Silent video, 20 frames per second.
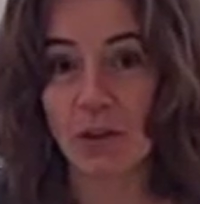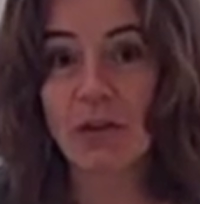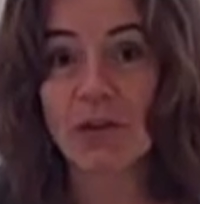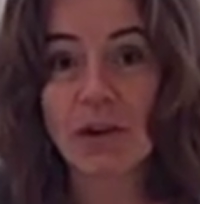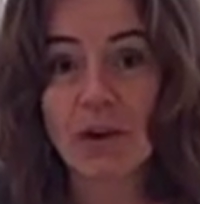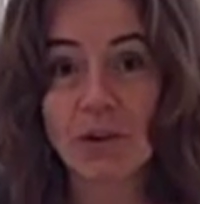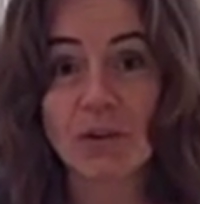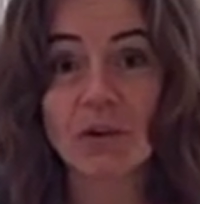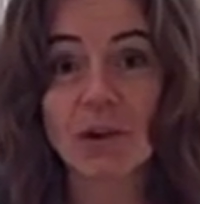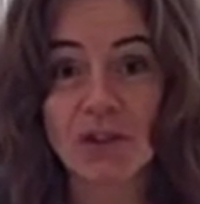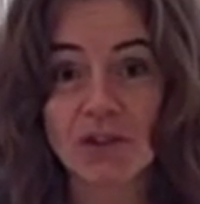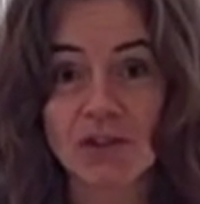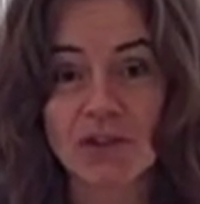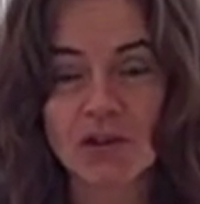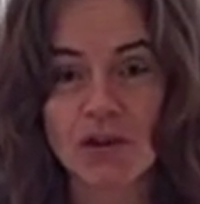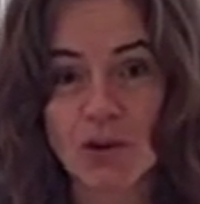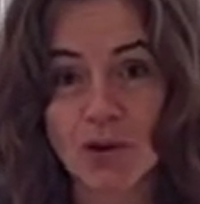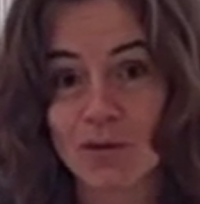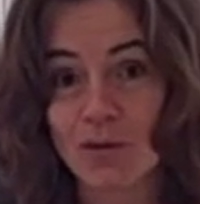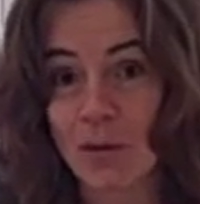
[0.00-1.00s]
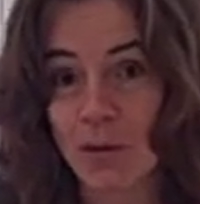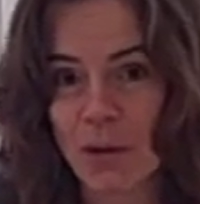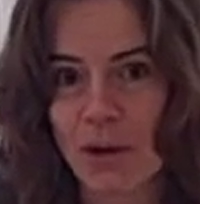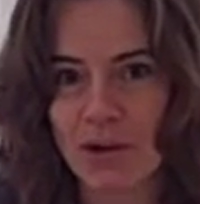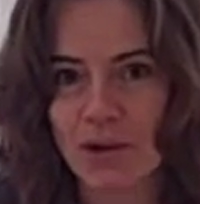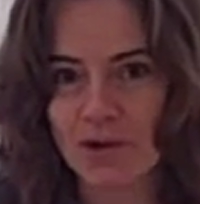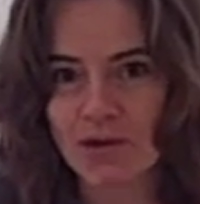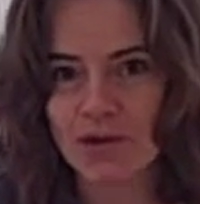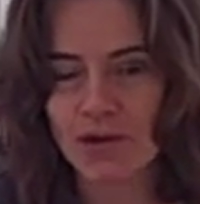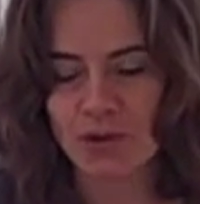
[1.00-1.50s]
out there who needs to cook for
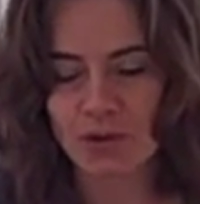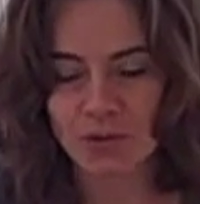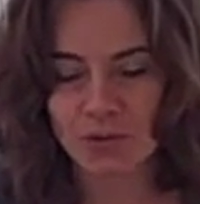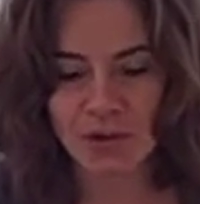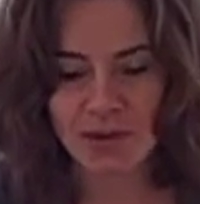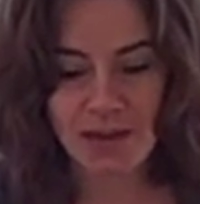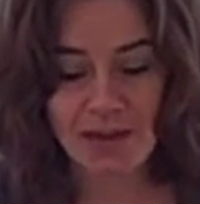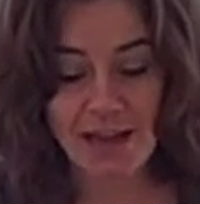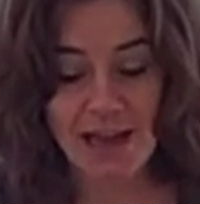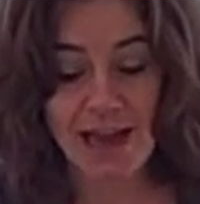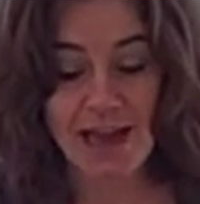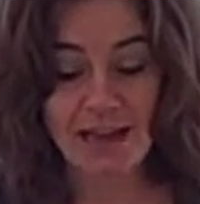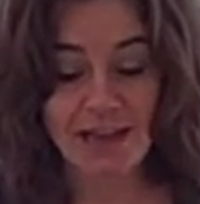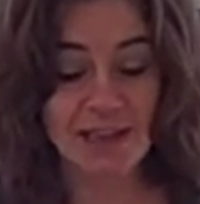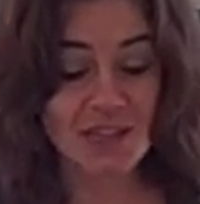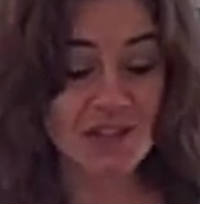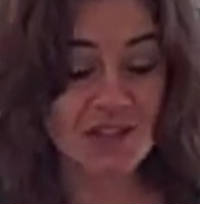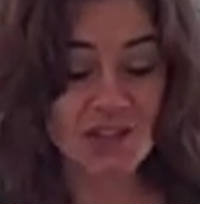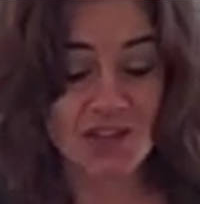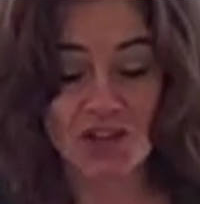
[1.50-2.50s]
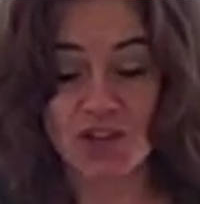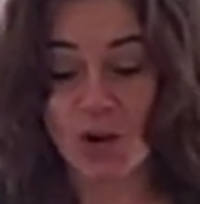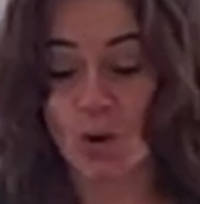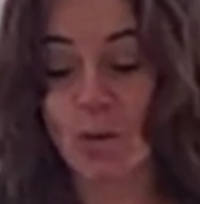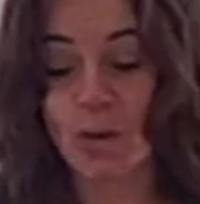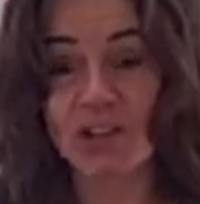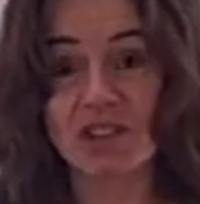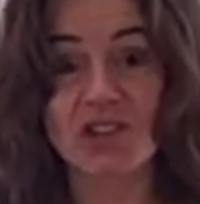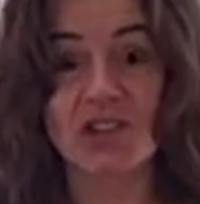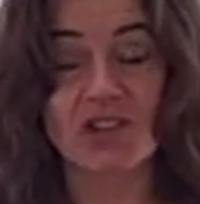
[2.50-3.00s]
one or two and needs to
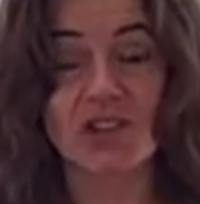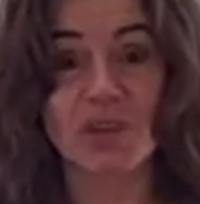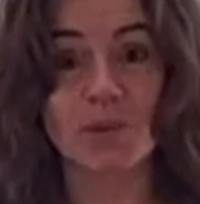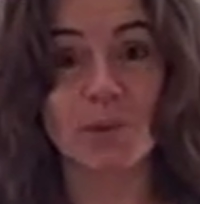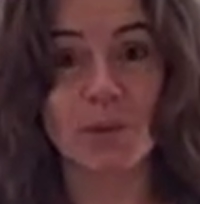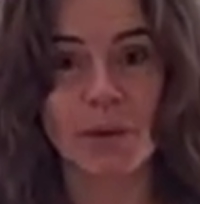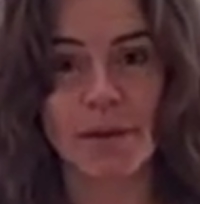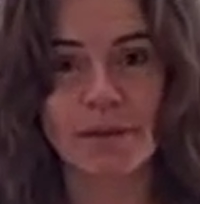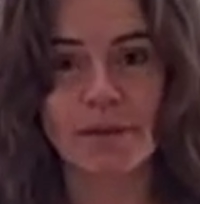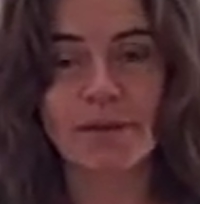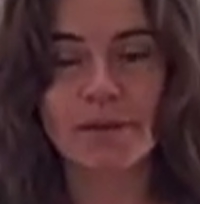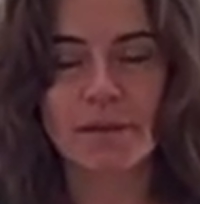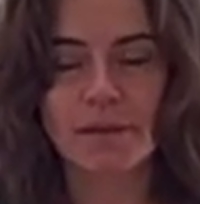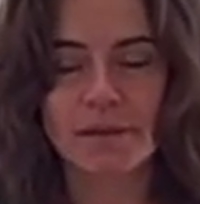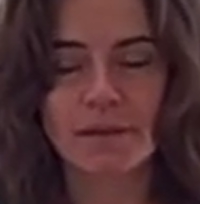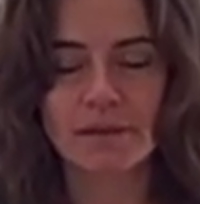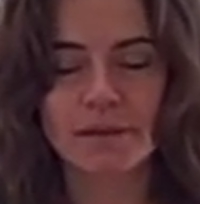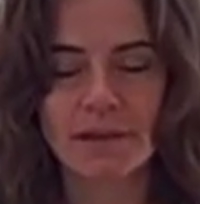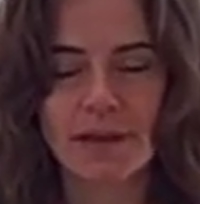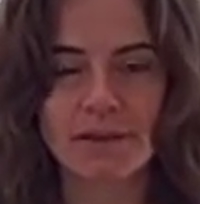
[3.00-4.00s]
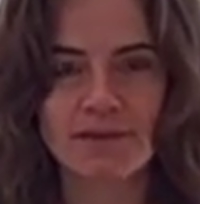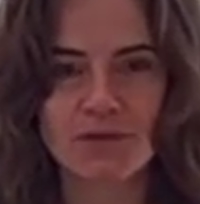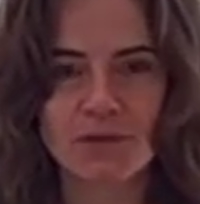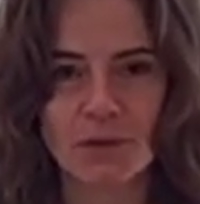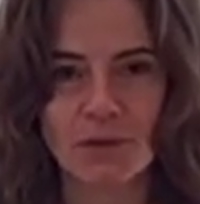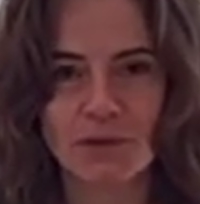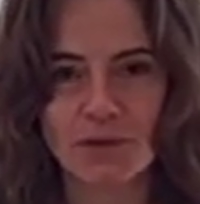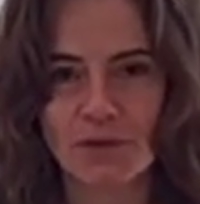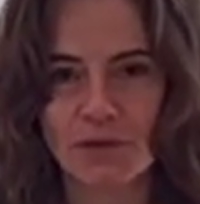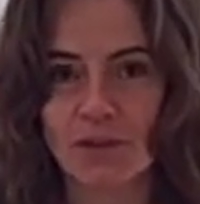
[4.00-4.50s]
know what to do with
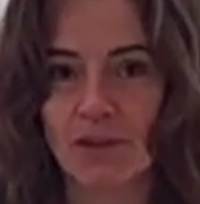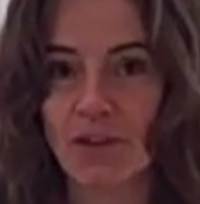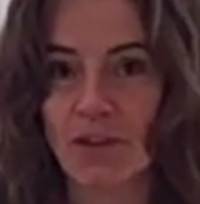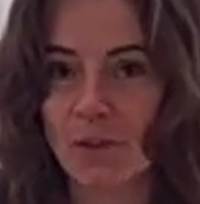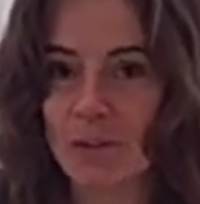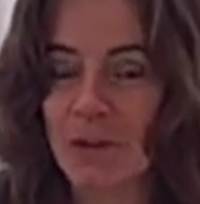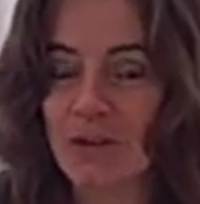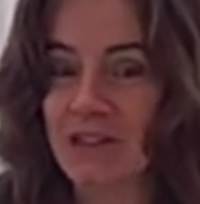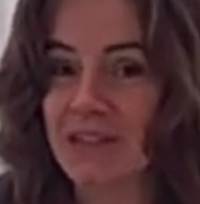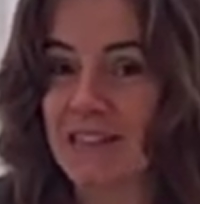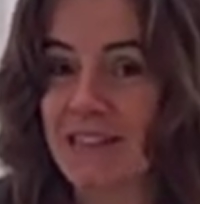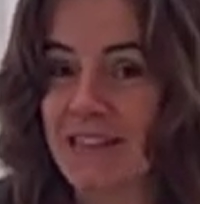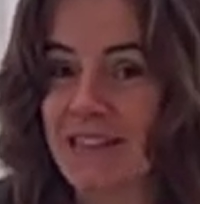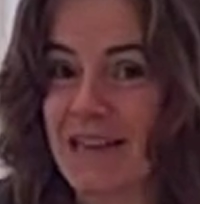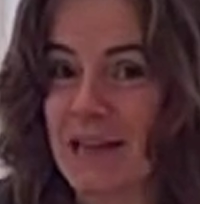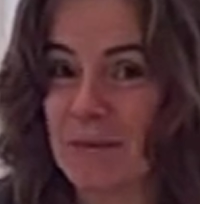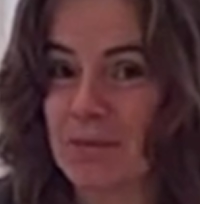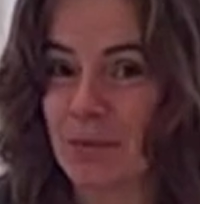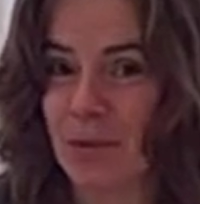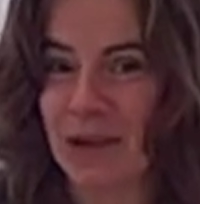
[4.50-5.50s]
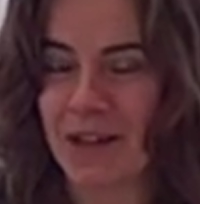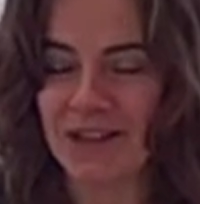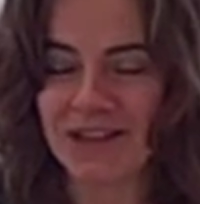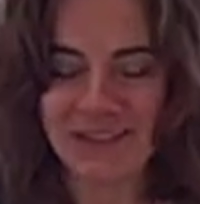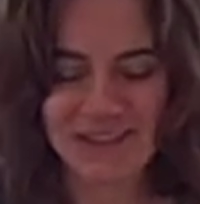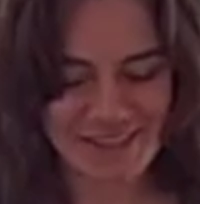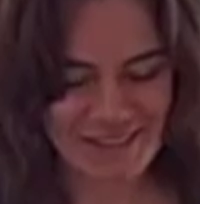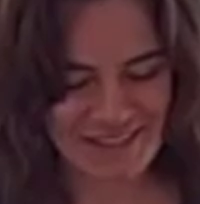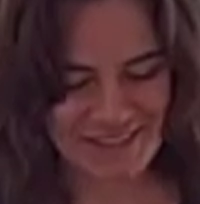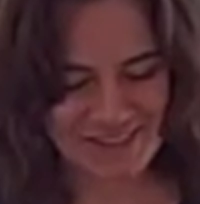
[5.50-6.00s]
leftovers, especially dead bread.
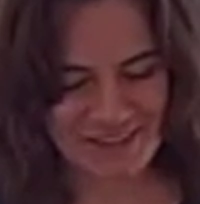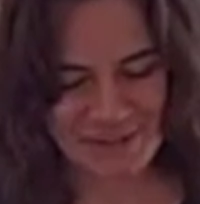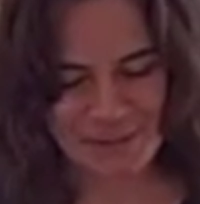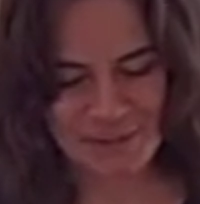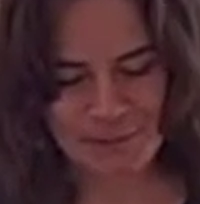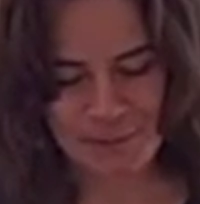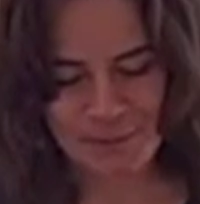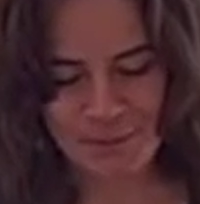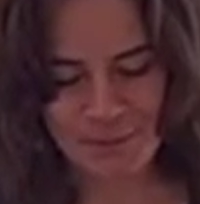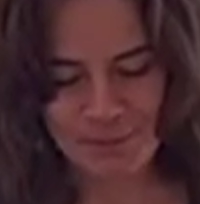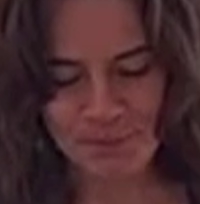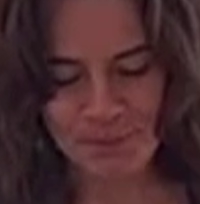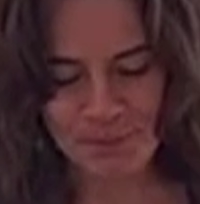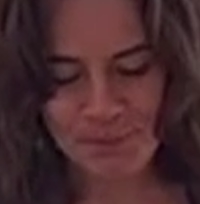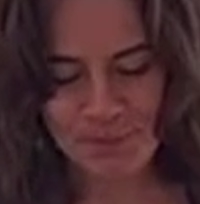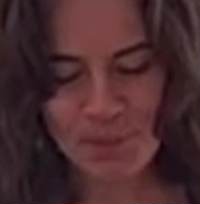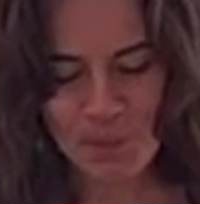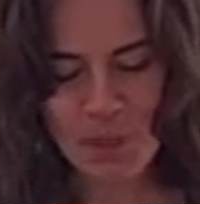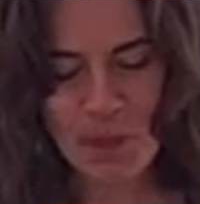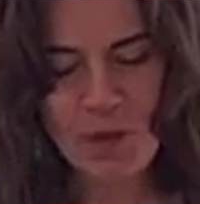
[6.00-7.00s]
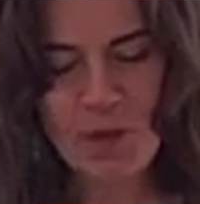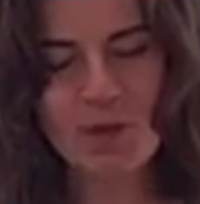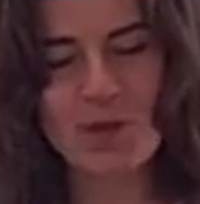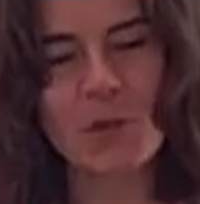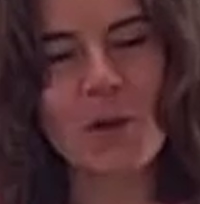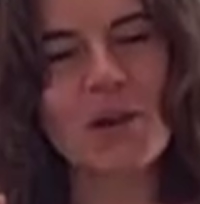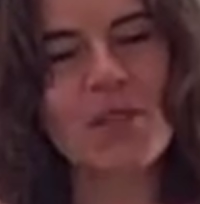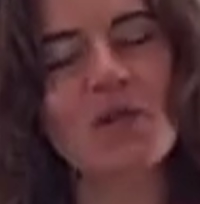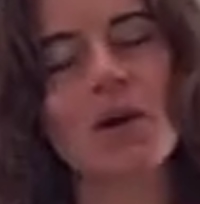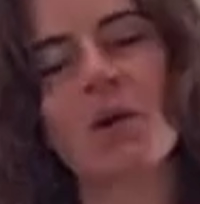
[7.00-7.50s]

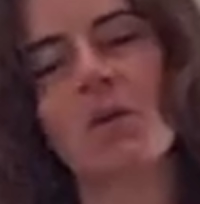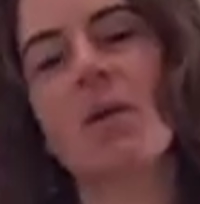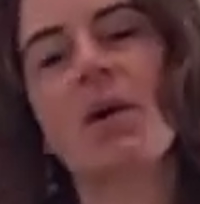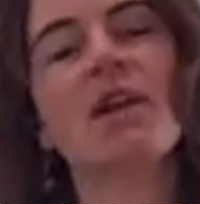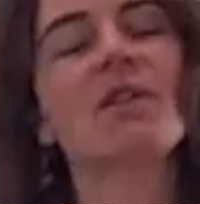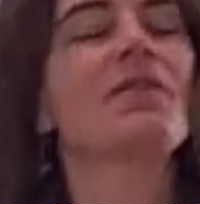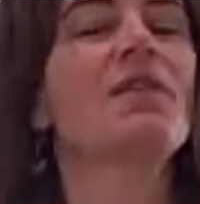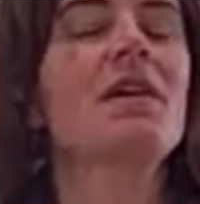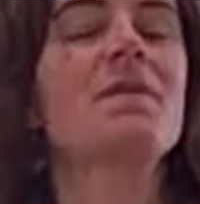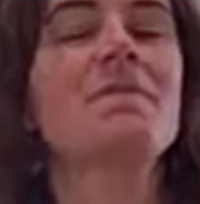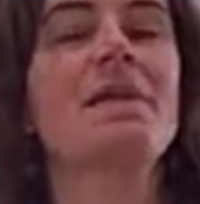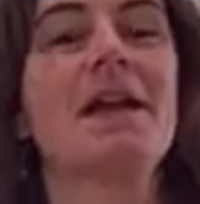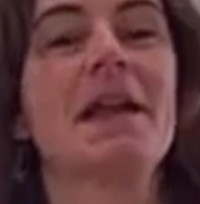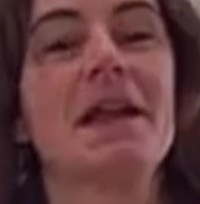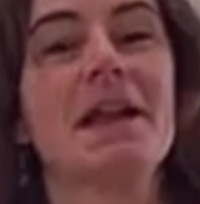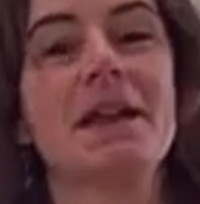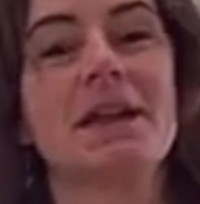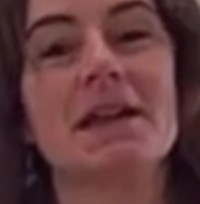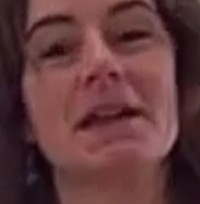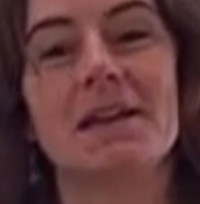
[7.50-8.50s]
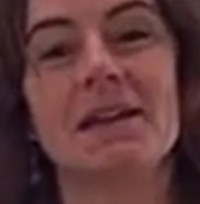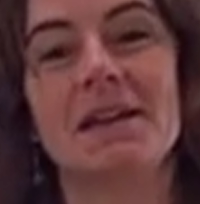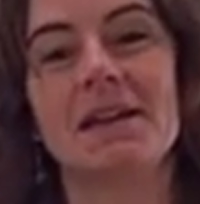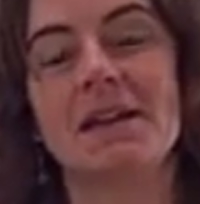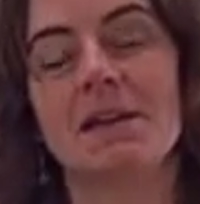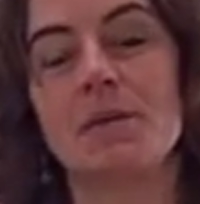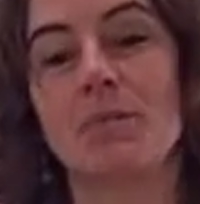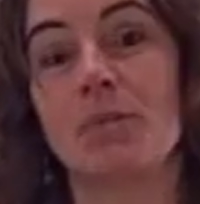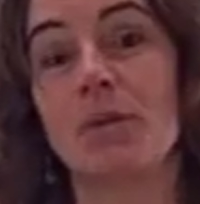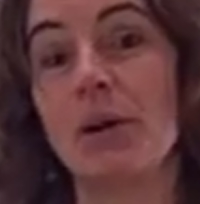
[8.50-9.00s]
So I thought, what if I made
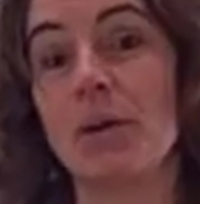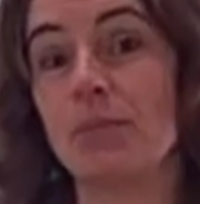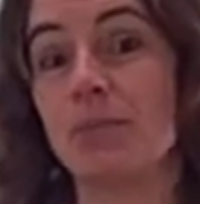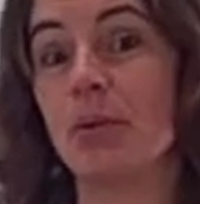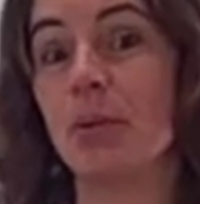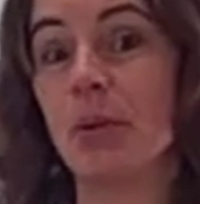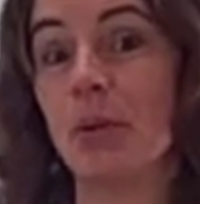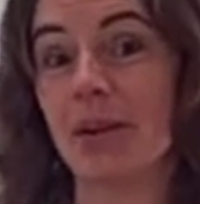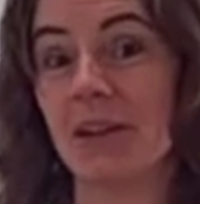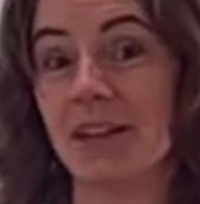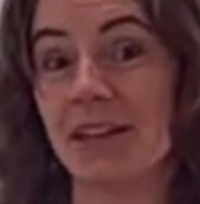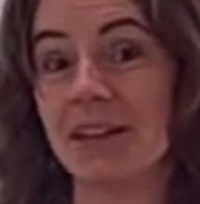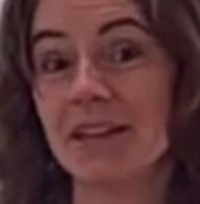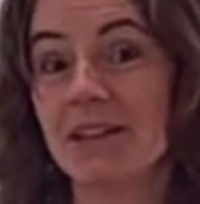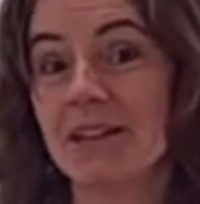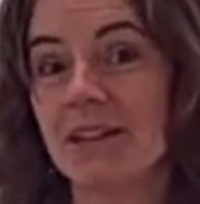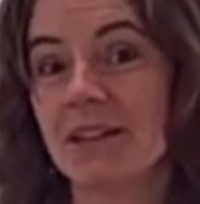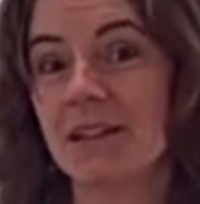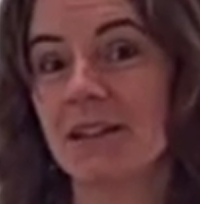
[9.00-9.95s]
bread pudding?